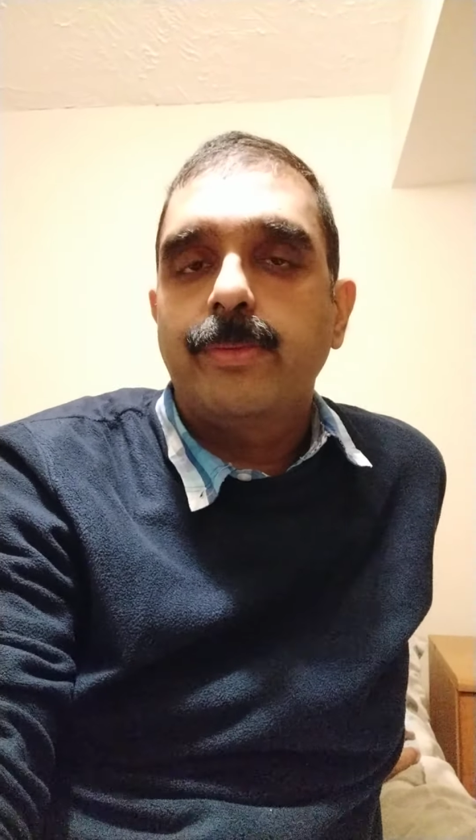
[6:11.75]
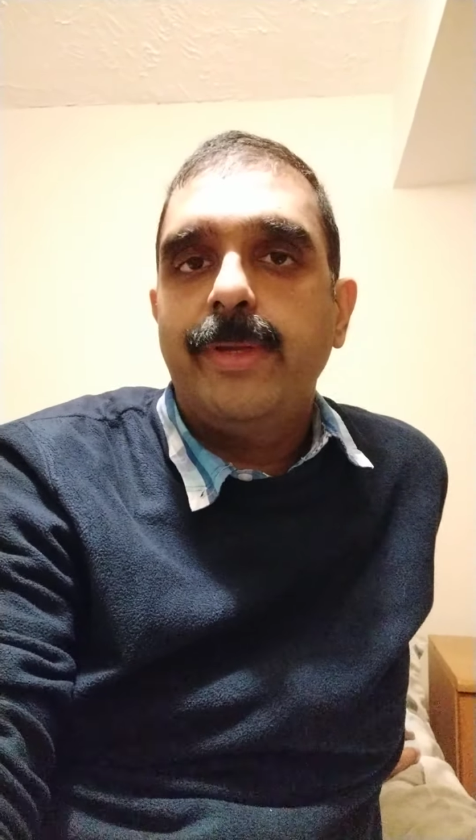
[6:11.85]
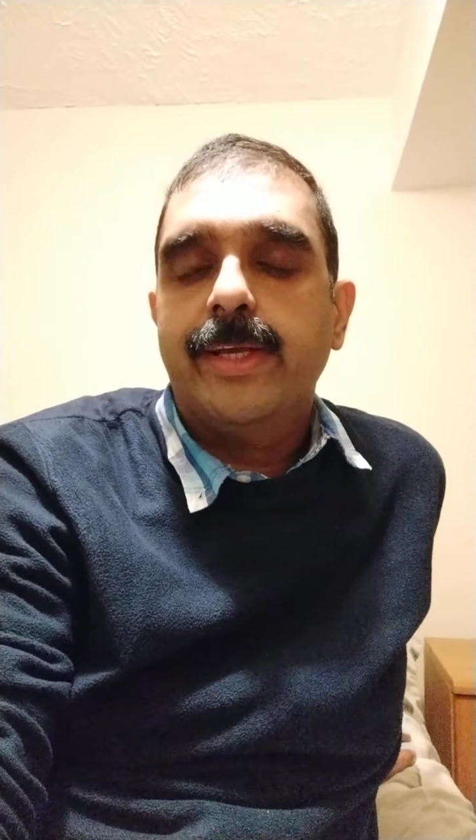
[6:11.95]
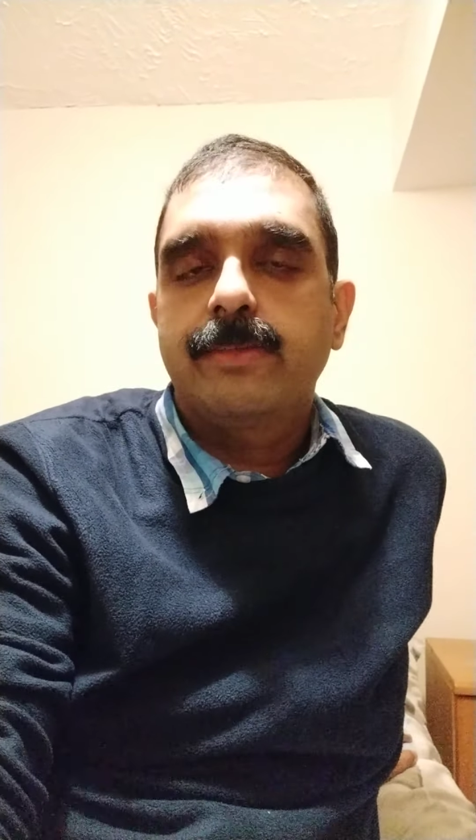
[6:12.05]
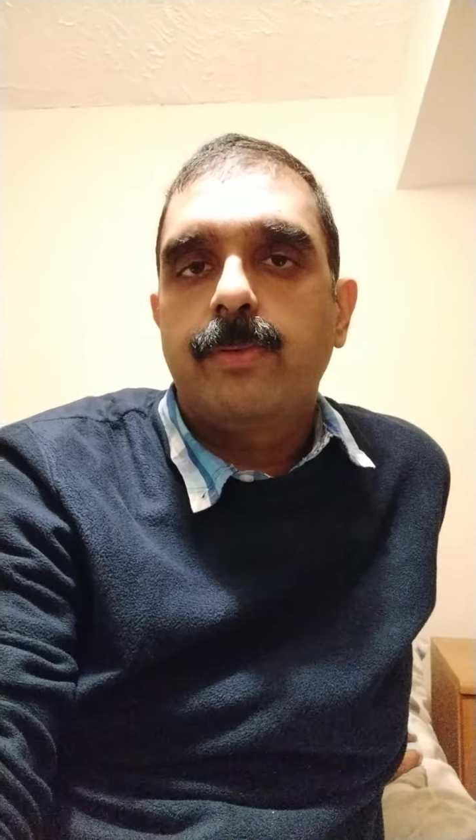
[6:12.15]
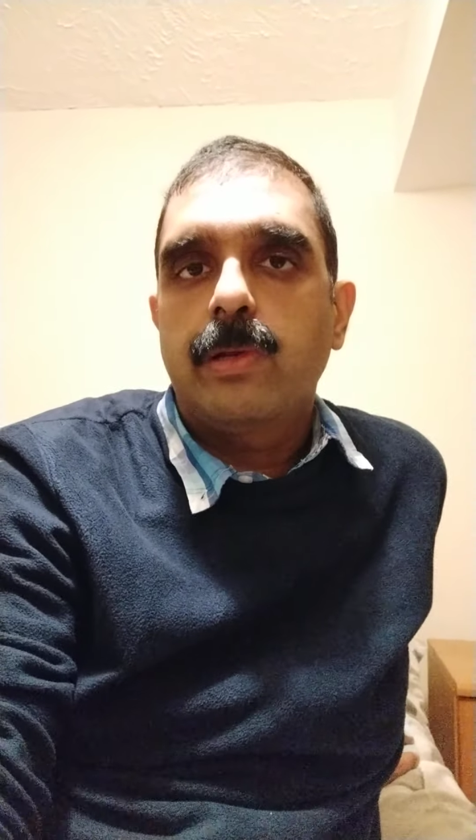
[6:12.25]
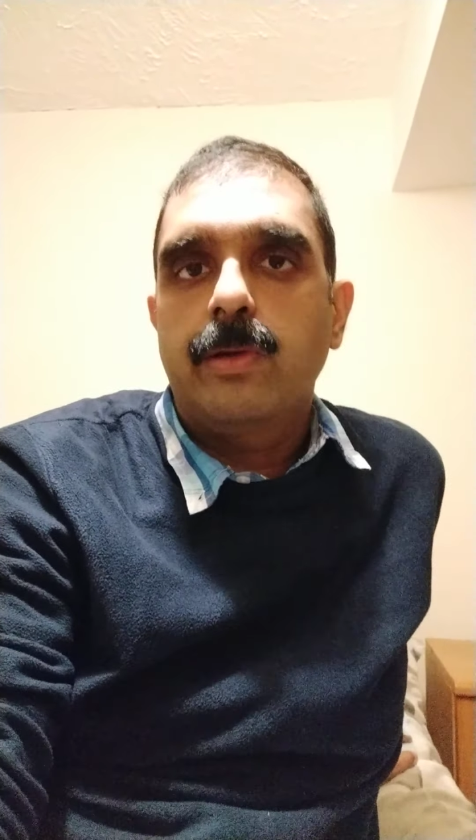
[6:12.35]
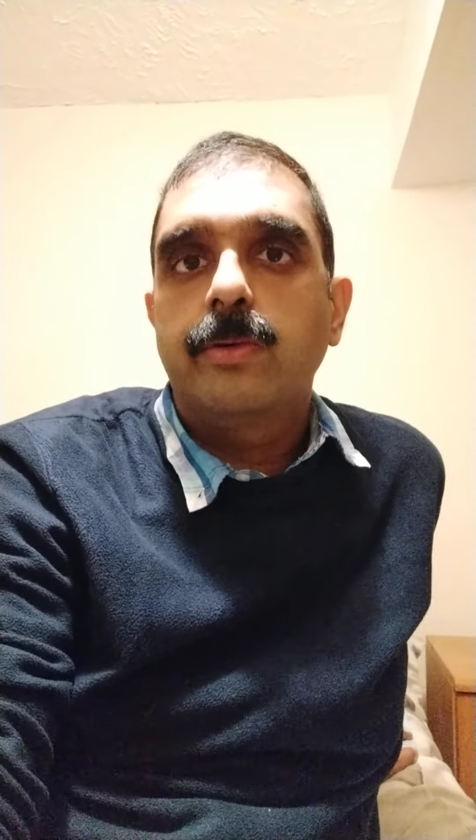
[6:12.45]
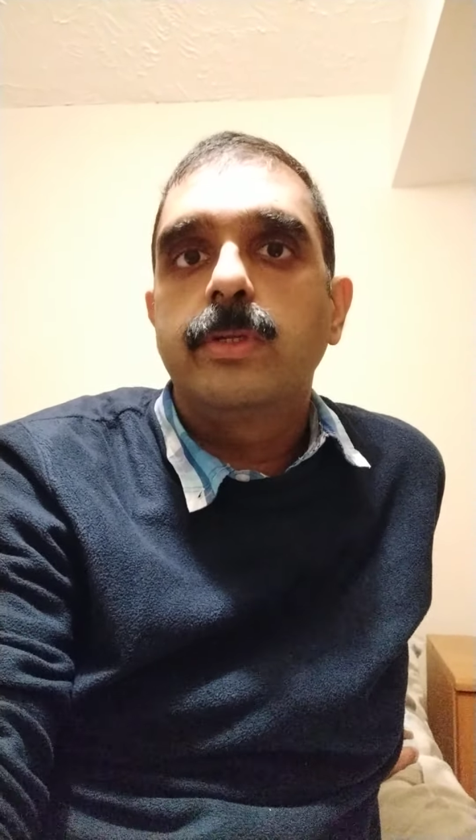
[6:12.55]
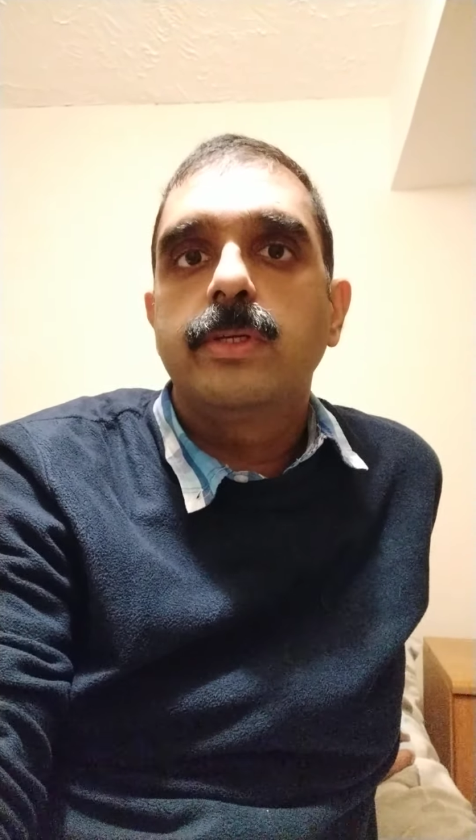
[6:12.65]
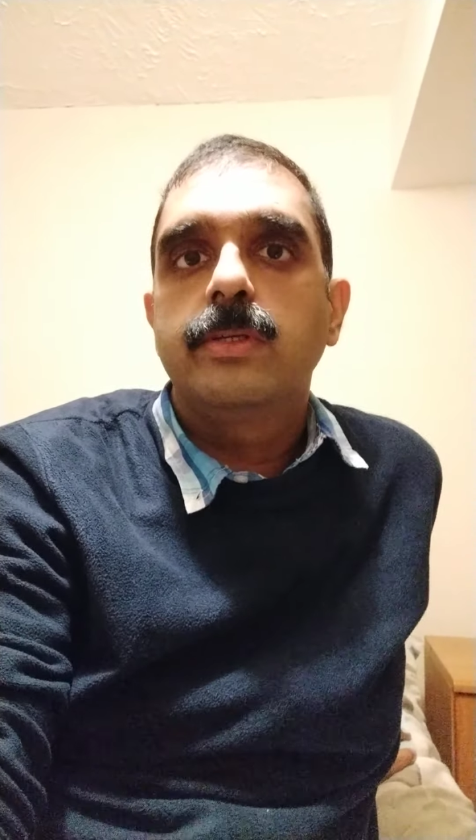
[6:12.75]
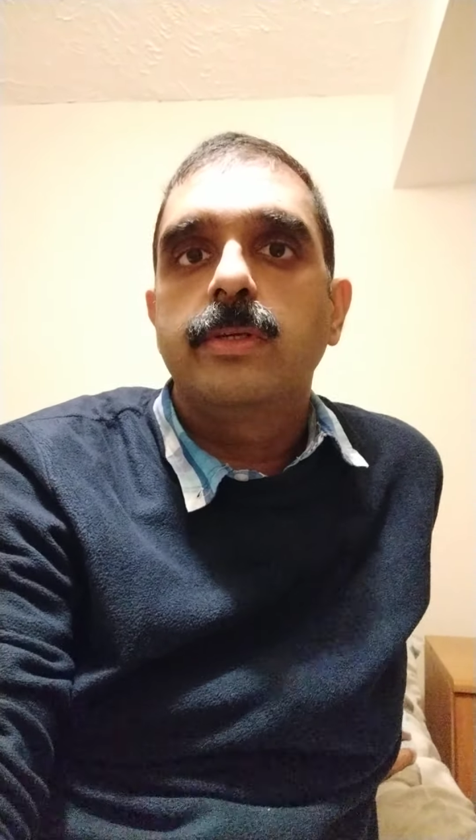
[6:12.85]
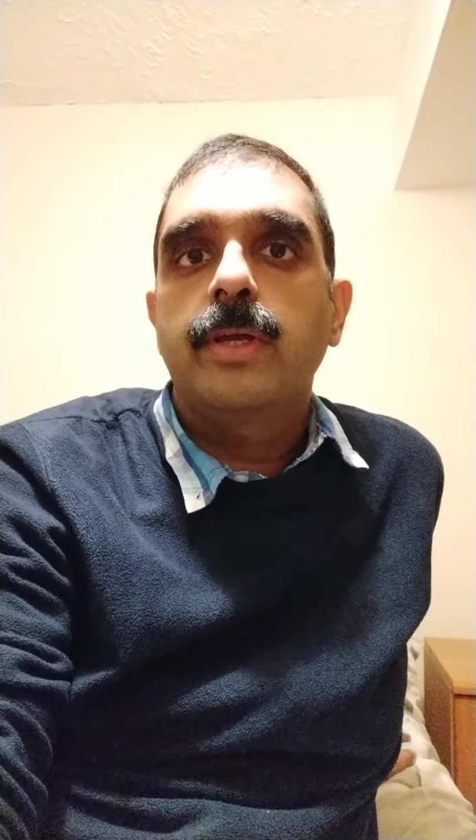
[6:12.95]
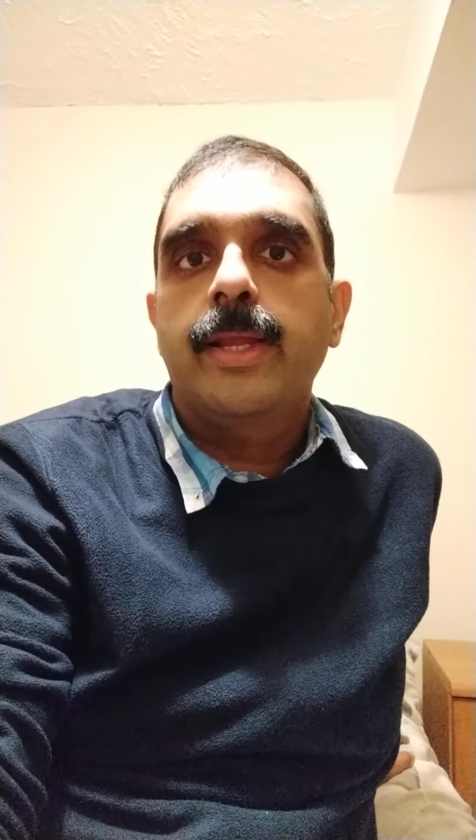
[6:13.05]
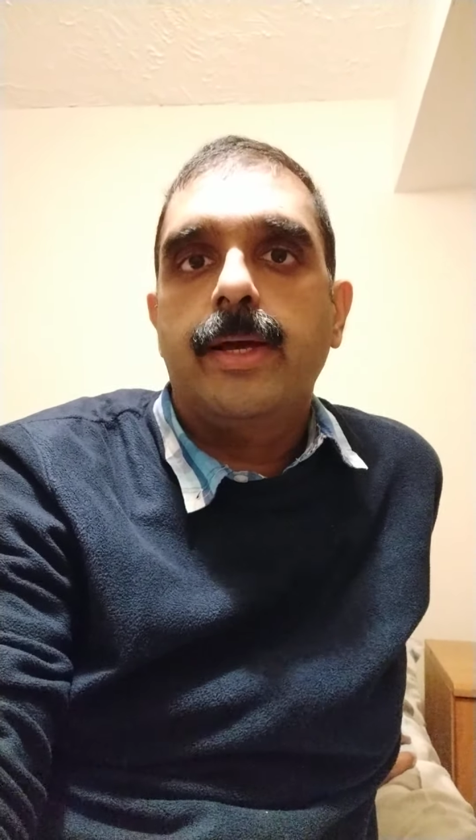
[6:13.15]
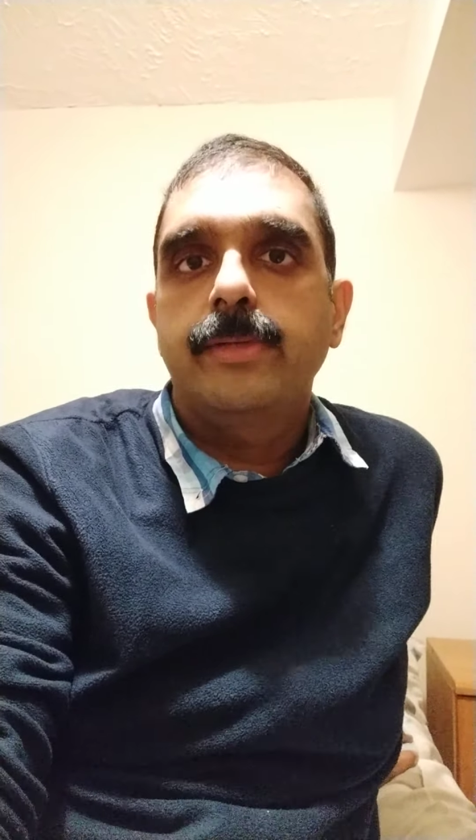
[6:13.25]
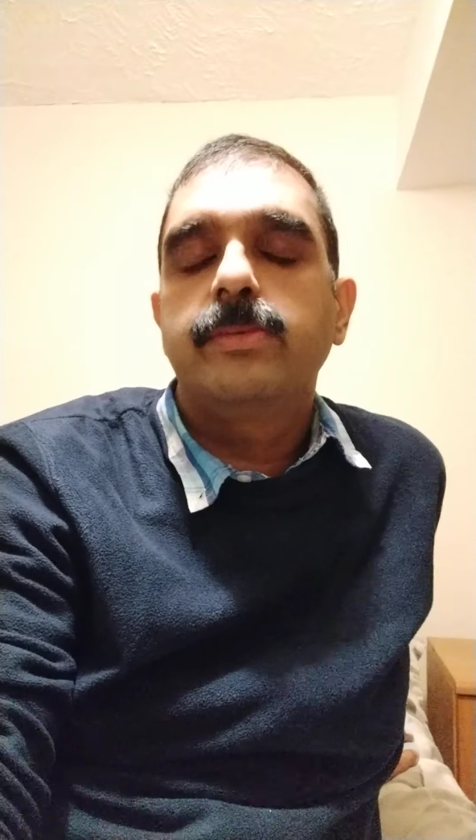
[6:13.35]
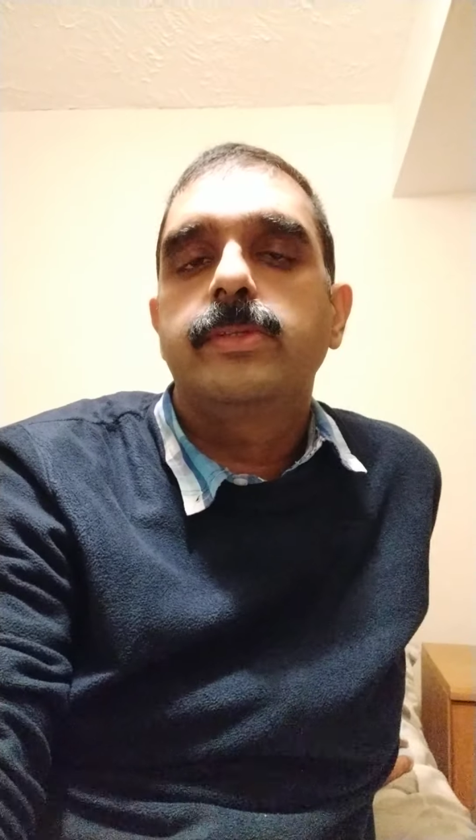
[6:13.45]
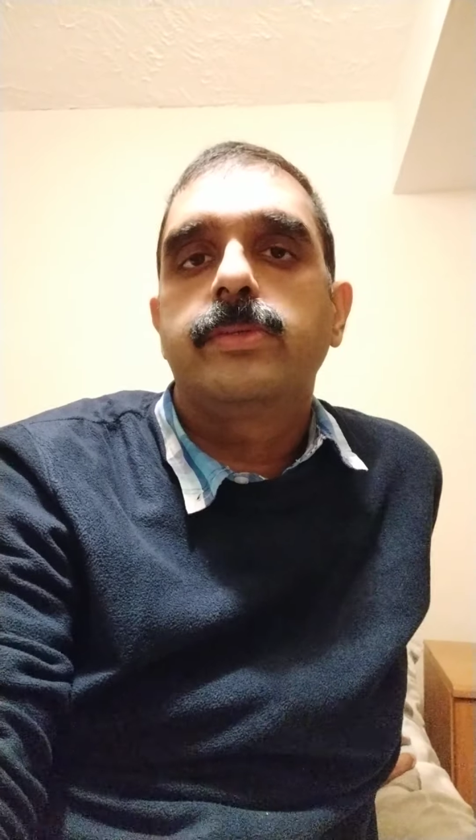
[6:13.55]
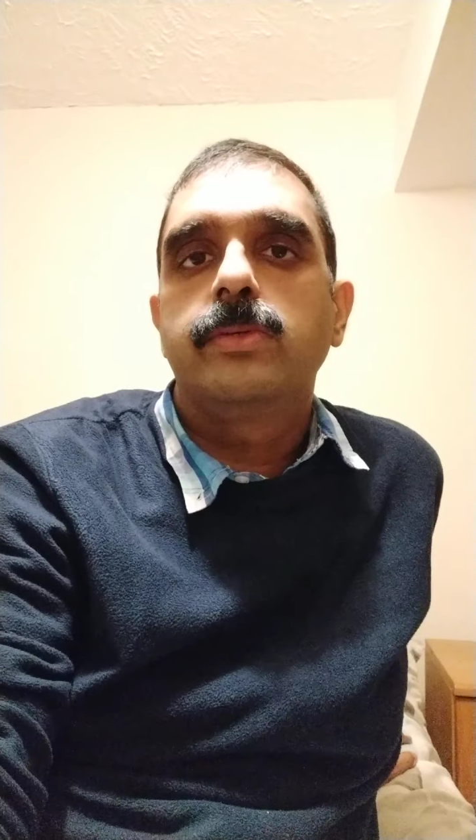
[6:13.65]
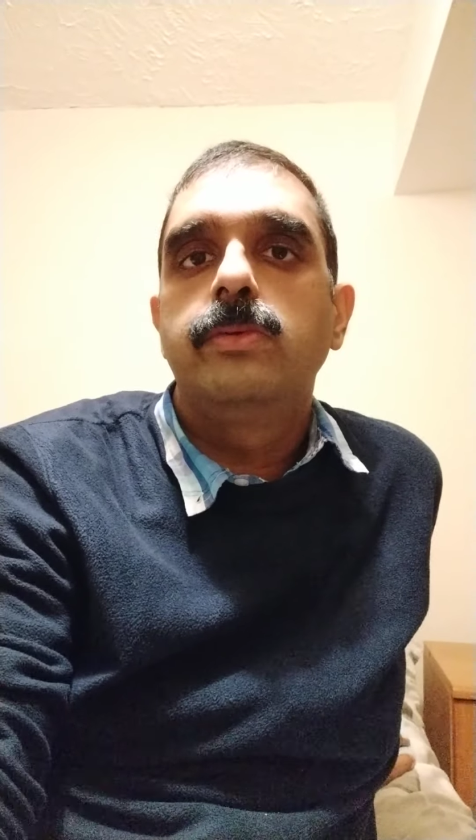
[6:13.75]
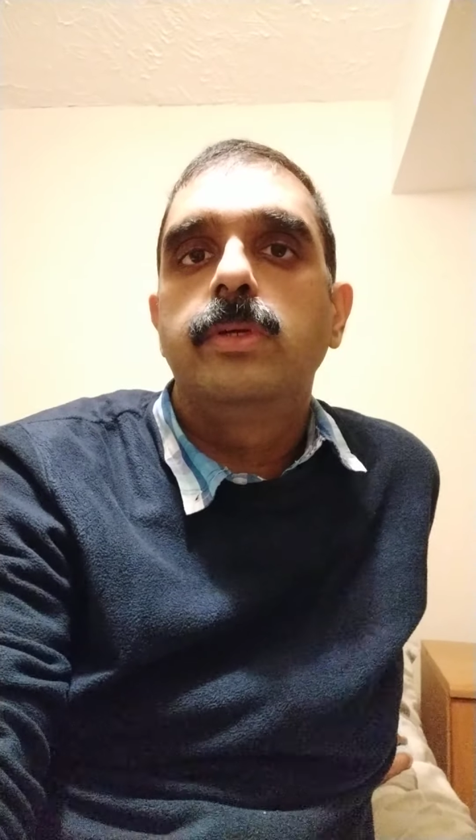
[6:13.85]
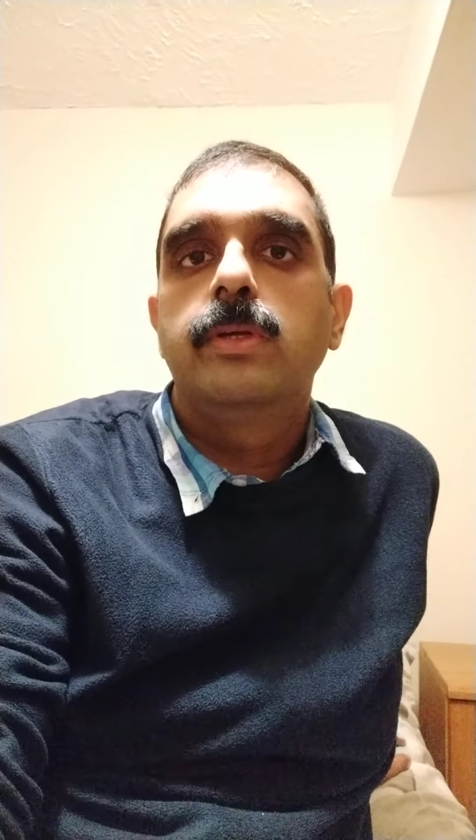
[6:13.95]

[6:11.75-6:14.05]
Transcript: be explored and understood.